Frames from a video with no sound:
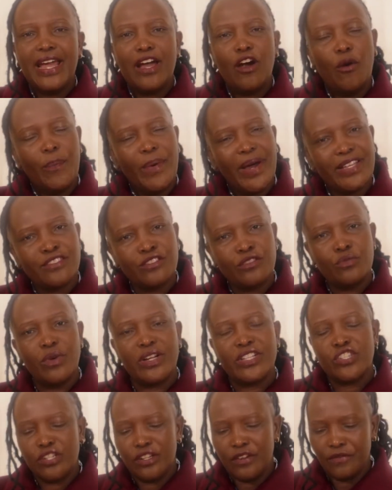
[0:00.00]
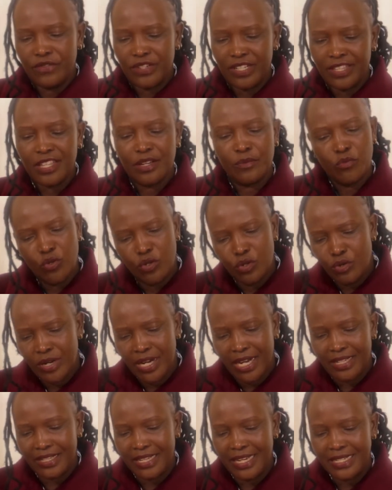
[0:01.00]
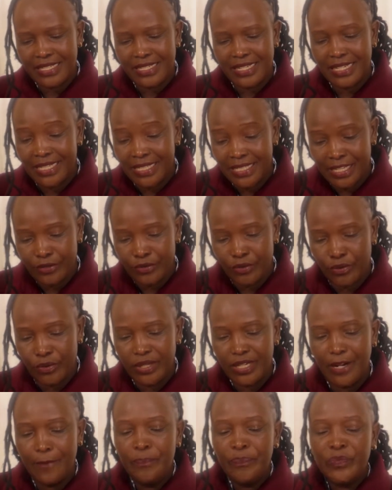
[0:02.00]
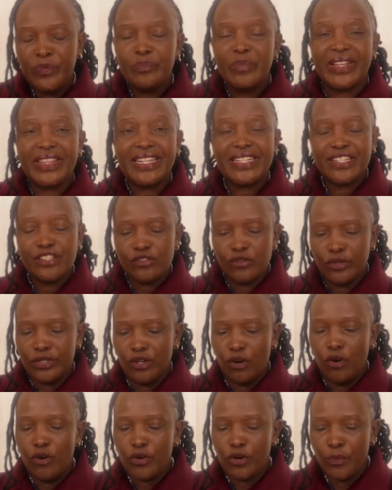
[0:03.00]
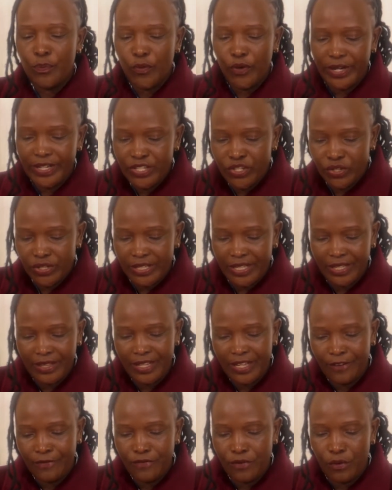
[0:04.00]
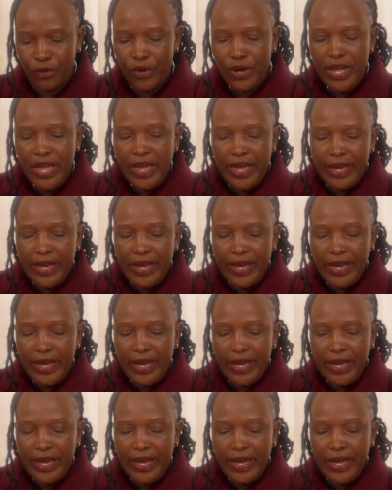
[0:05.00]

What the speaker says: help us to achieve rhythm. We'll look at that later on, but that is on oral poetry, therefore.